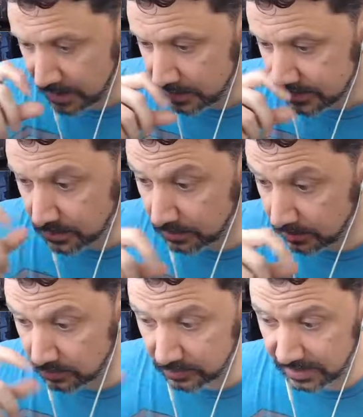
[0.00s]
So
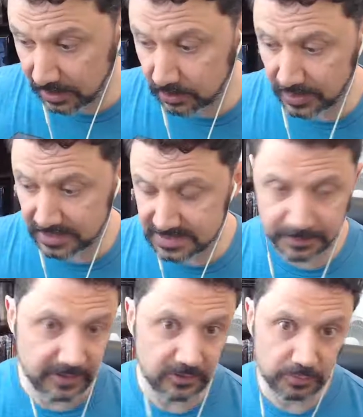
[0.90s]
your character ends up
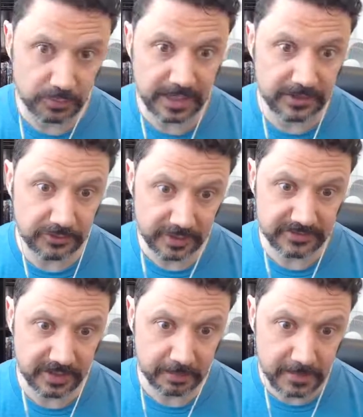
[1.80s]
being this really
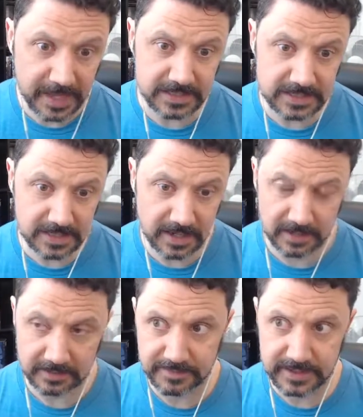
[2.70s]
interesting mix
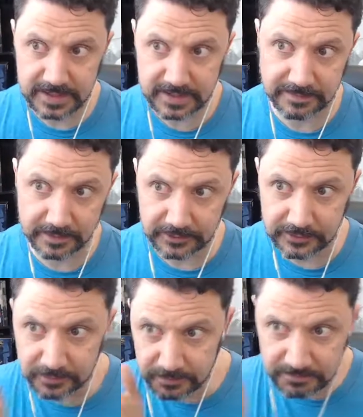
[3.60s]
of the different
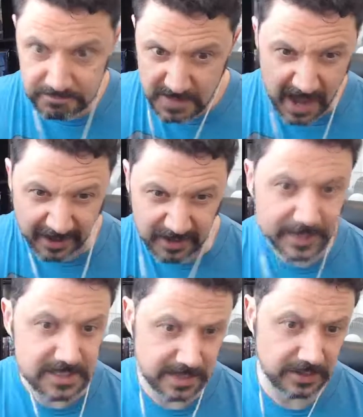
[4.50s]

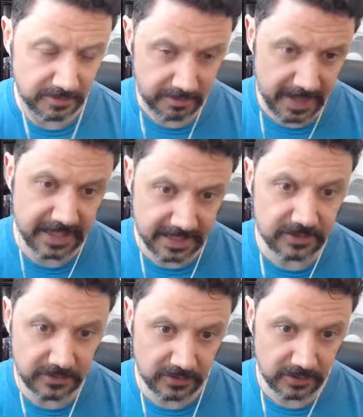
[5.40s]
elements that you're making
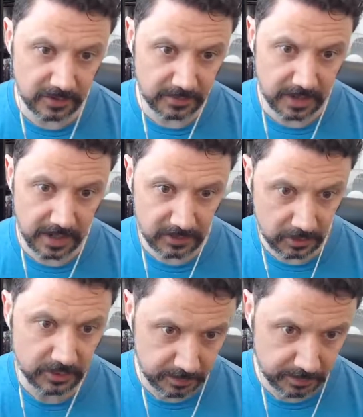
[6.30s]
into your, uh, you
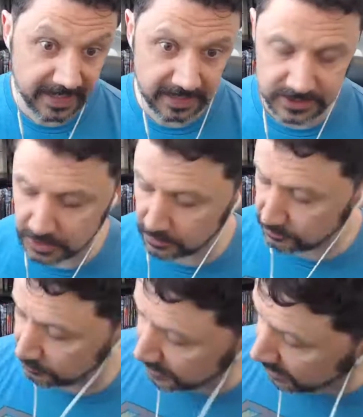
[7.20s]
know, you're picking as you go
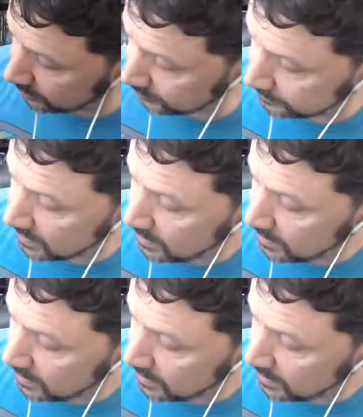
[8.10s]
through your character.